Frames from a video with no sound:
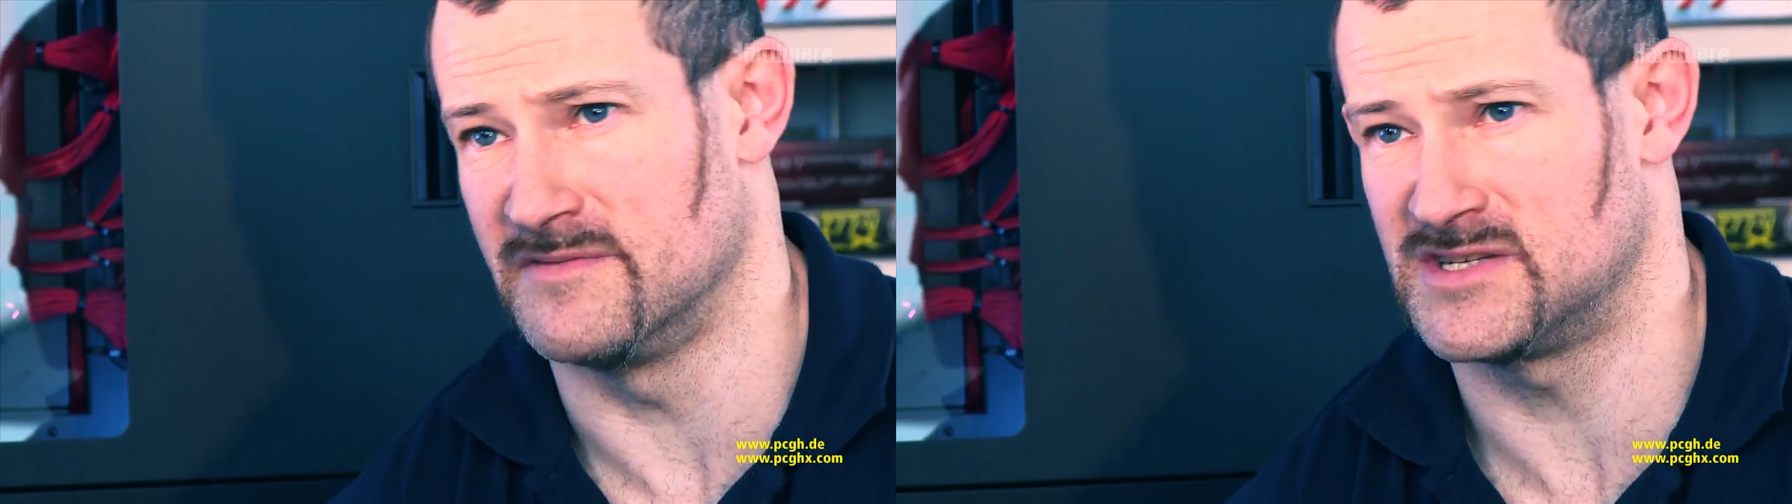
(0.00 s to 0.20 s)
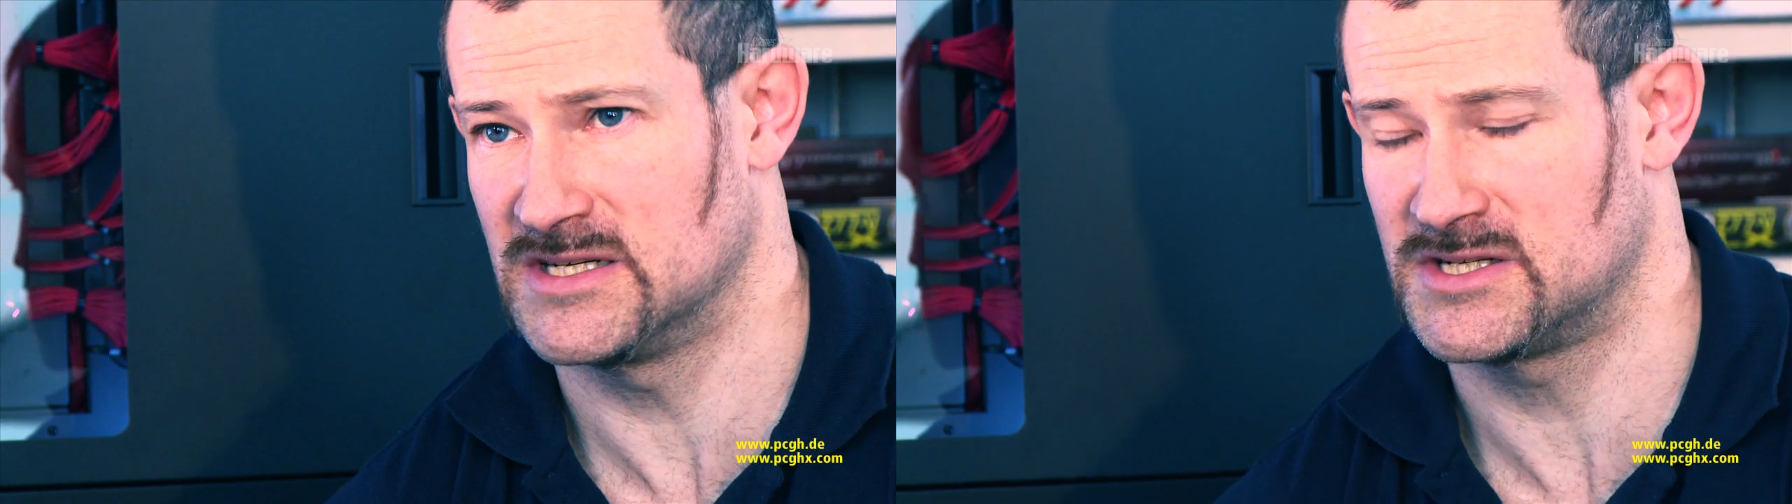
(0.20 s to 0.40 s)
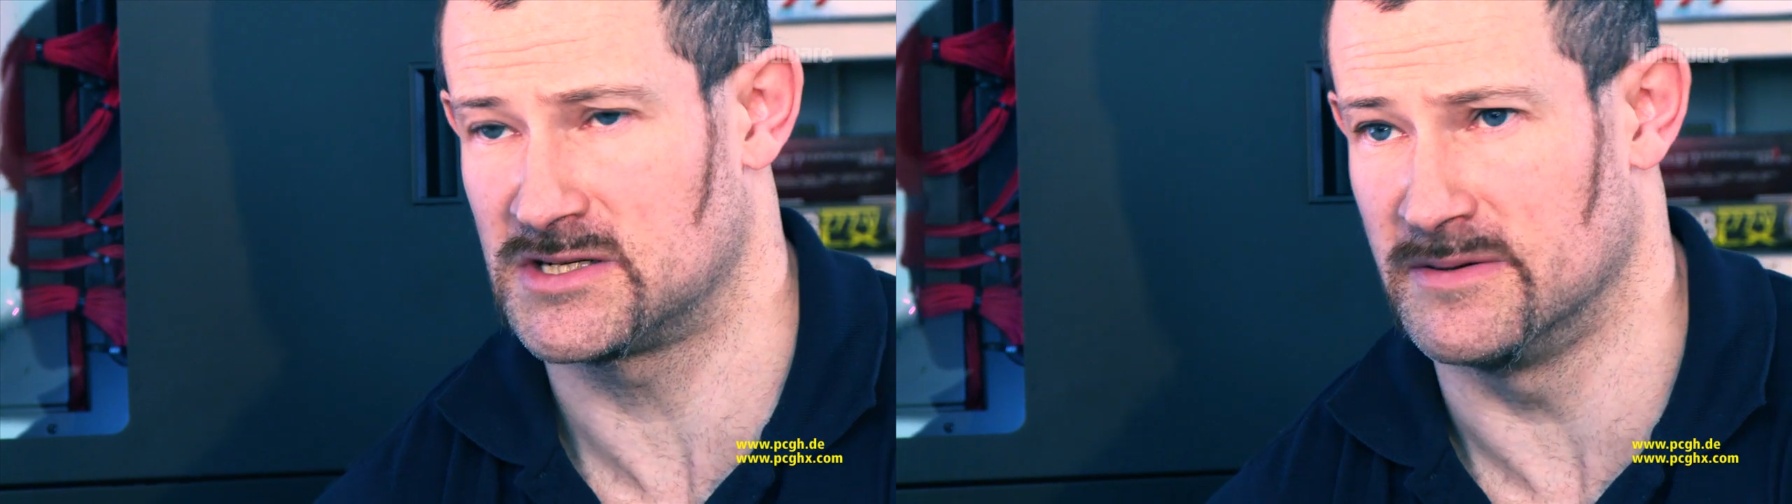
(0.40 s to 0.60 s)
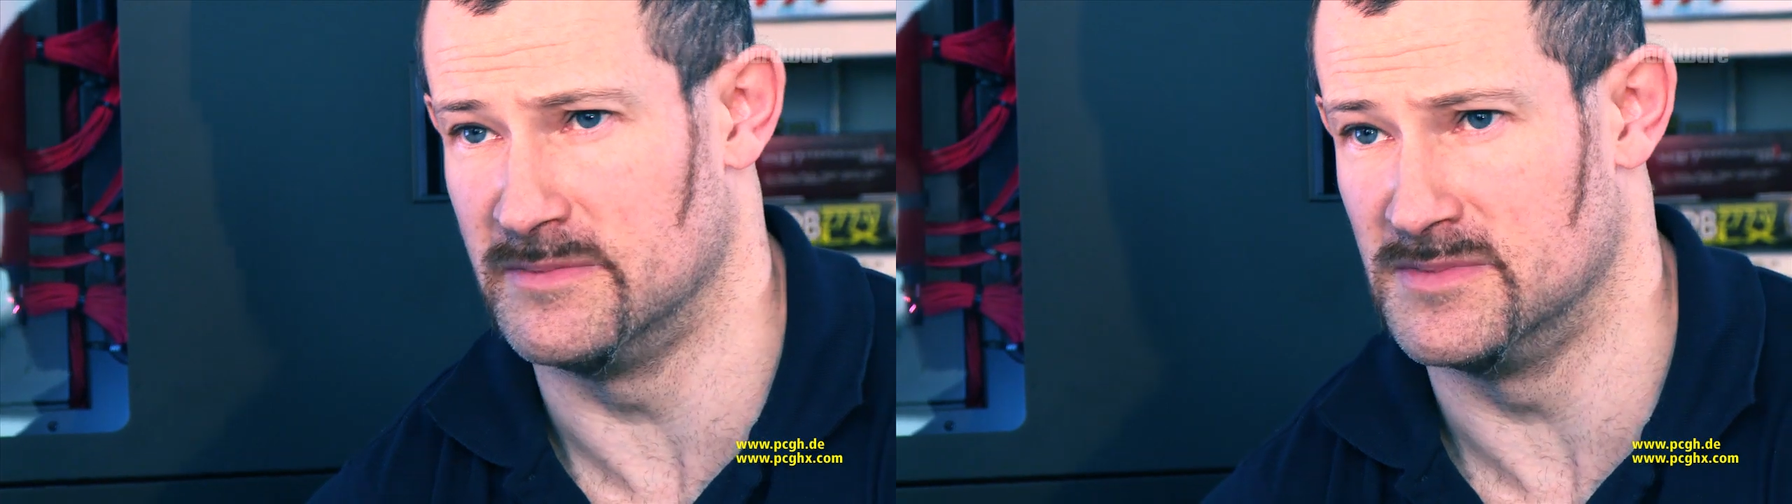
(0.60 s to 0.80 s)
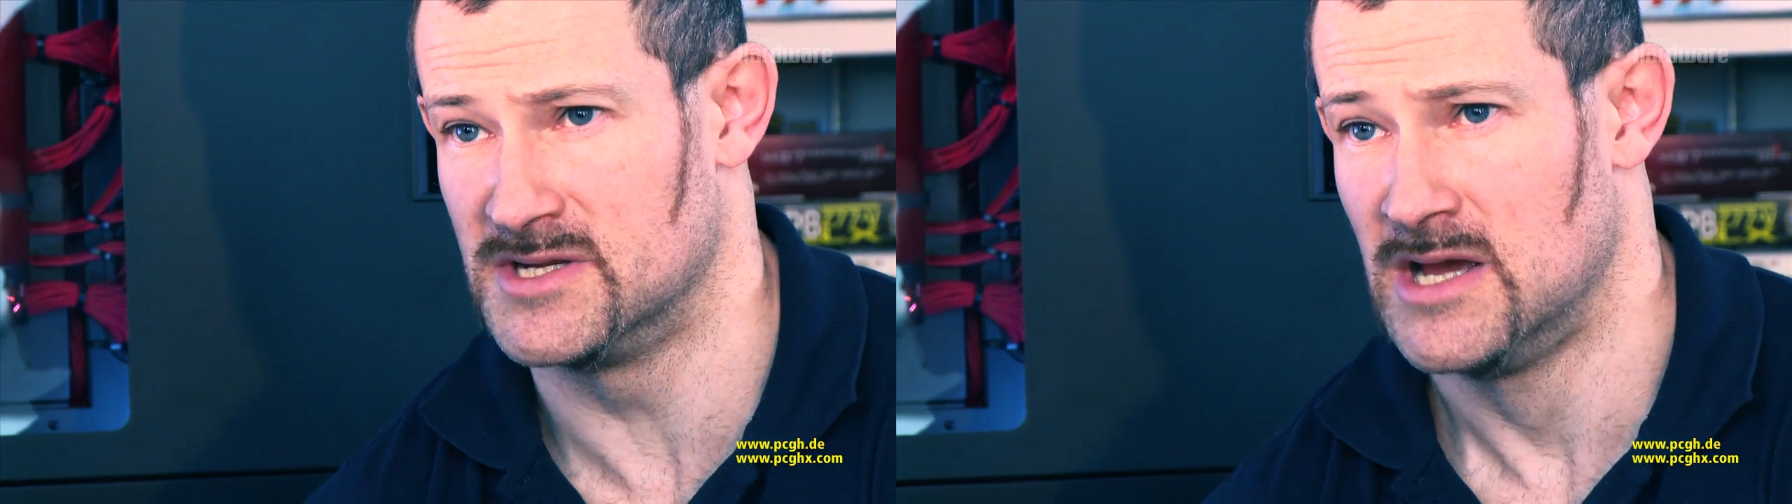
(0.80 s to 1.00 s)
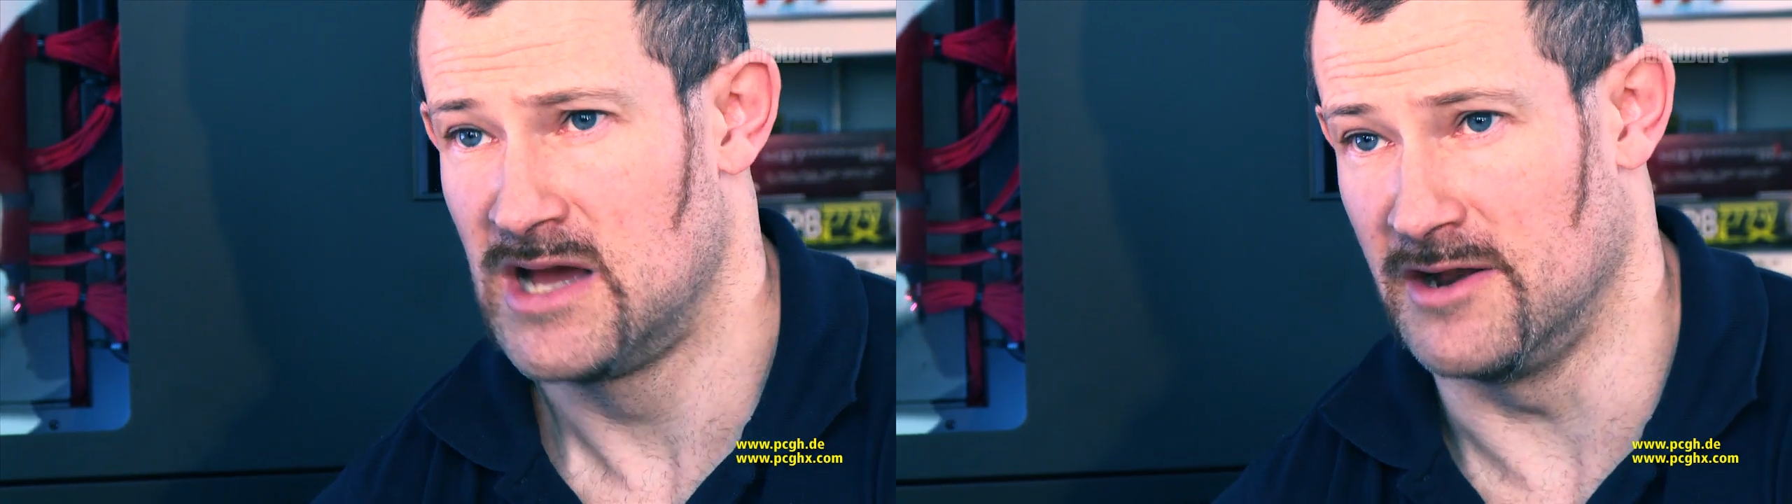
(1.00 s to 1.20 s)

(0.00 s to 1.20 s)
of systems,